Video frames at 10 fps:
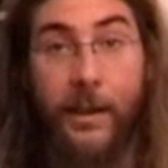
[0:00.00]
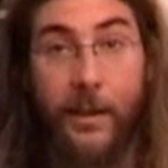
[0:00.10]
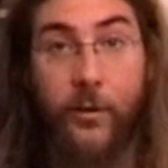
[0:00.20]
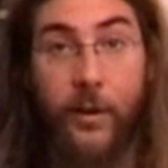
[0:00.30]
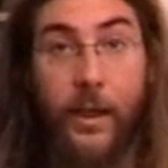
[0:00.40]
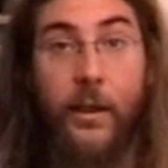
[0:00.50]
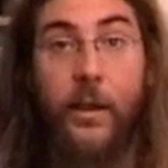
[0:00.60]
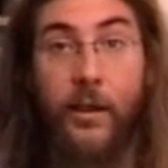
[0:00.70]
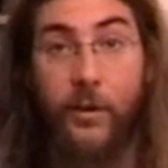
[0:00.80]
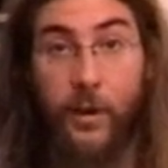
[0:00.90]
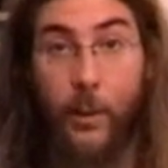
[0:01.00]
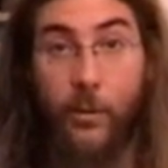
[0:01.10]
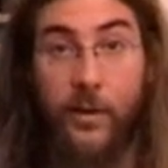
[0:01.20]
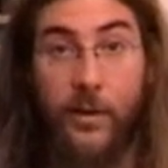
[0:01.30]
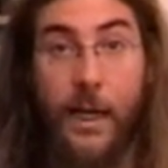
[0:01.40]
a click track to
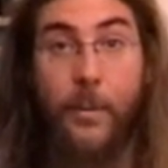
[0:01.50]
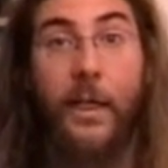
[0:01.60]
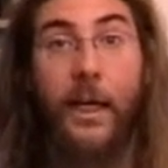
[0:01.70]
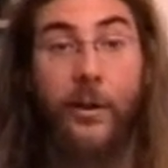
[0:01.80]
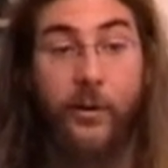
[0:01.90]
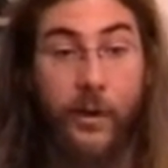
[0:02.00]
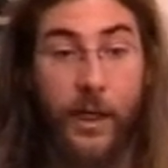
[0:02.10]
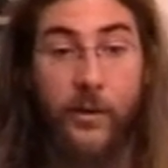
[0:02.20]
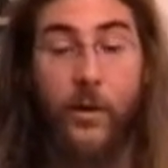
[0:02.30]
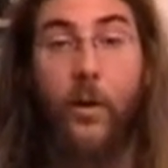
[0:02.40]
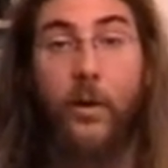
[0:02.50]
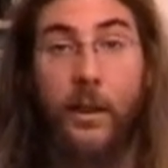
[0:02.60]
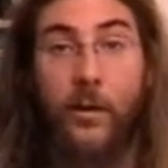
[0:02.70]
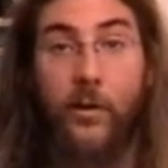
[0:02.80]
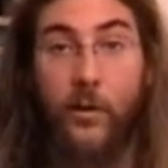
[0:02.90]
keep the timing and to get
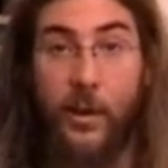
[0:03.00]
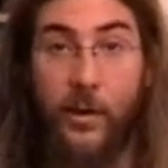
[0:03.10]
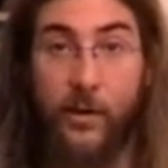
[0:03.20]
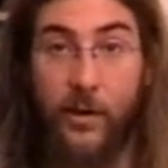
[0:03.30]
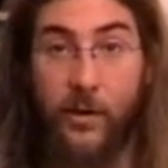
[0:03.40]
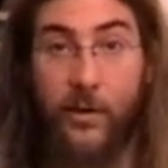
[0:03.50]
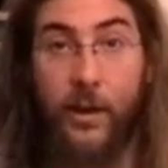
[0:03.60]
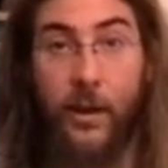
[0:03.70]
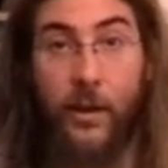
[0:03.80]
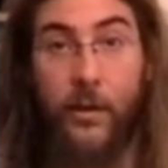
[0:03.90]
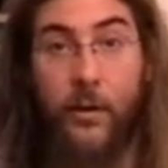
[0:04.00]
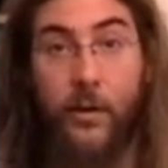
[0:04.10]
all instruments in sync.